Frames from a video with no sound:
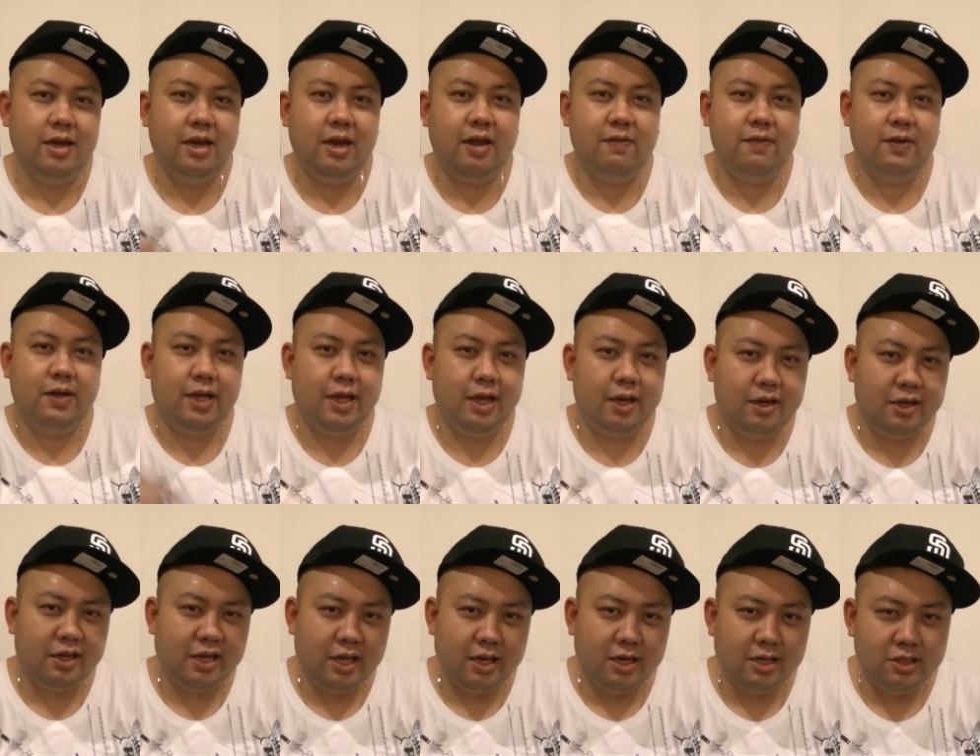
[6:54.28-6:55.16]
Never
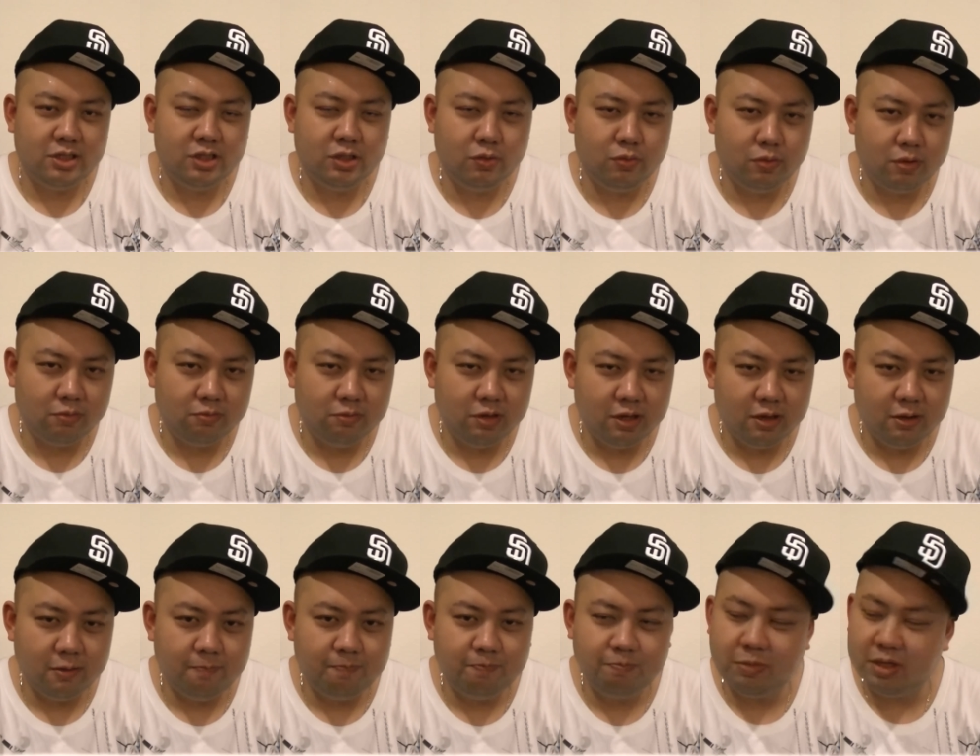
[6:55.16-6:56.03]
can get a shoe with them
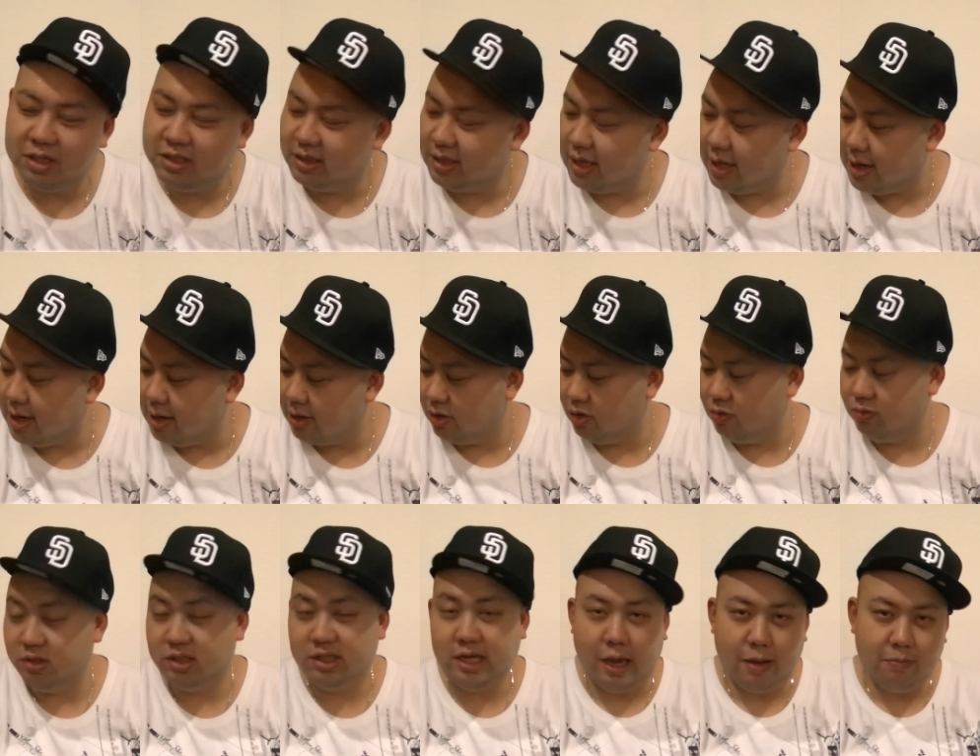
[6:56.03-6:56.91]
down. But shout out
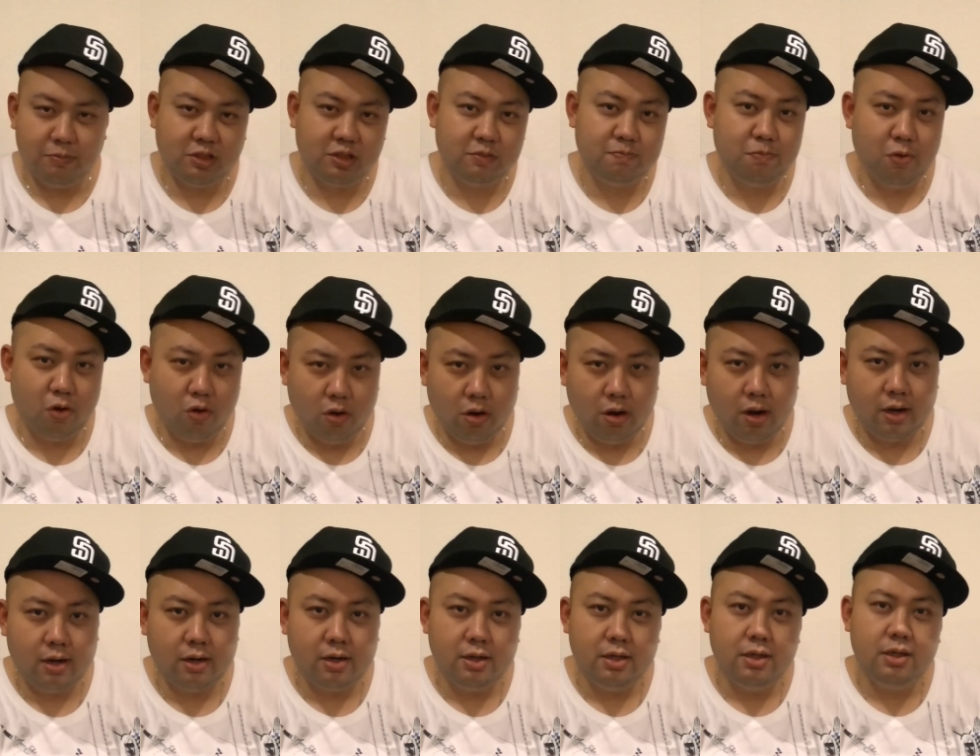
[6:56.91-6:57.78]
to Champ
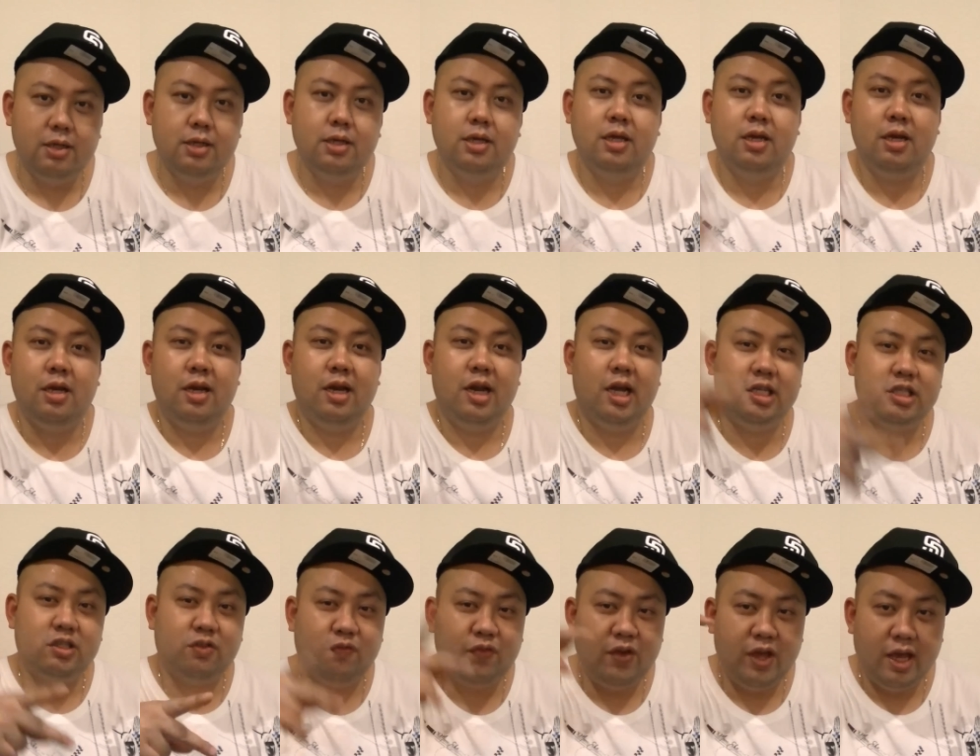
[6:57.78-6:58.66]
Sport,
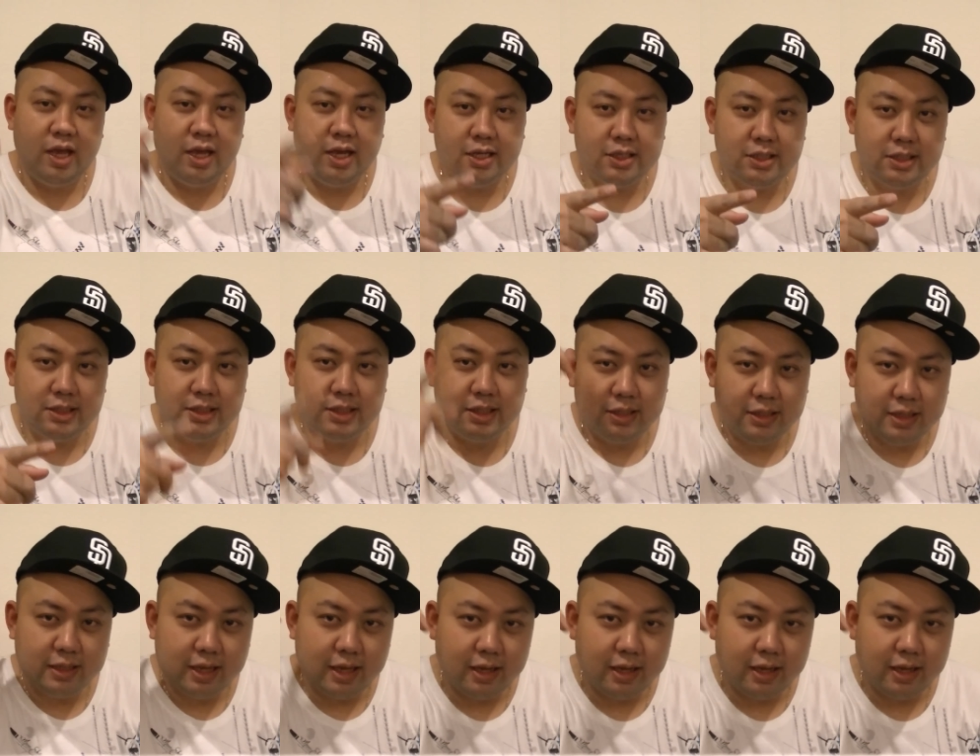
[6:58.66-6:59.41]
Las Vegas.